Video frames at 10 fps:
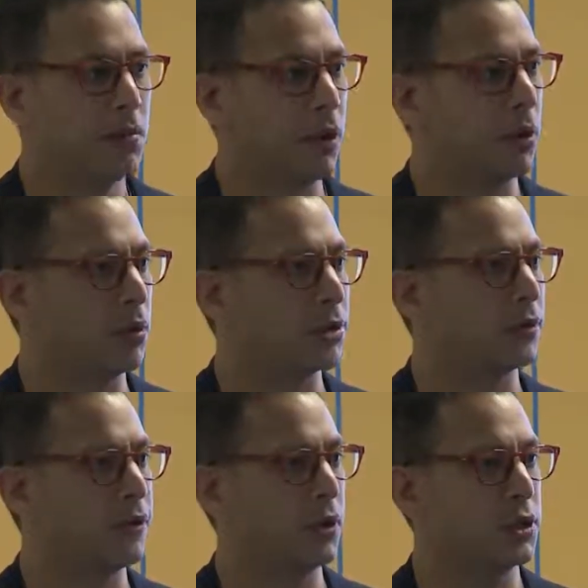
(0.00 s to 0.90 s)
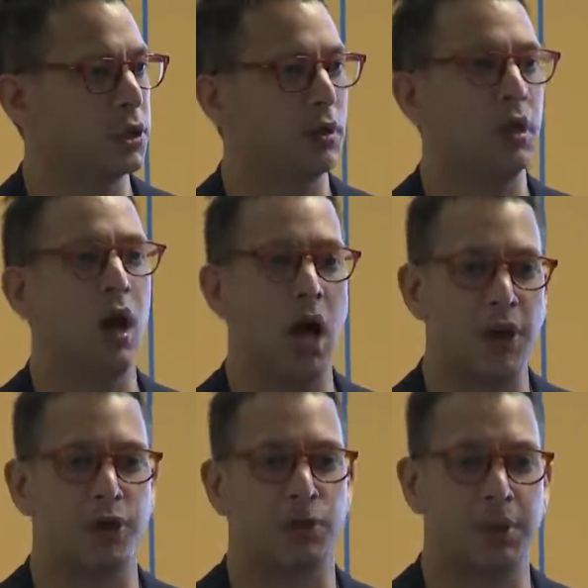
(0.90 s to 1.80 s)
but we want to focus on
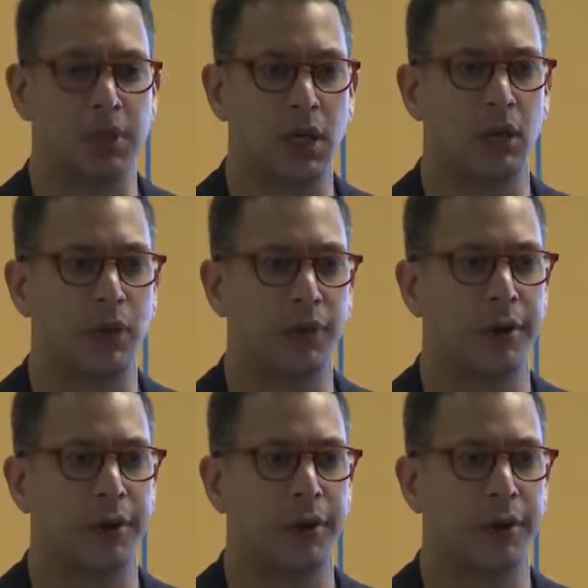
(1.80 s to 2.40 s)
100% of our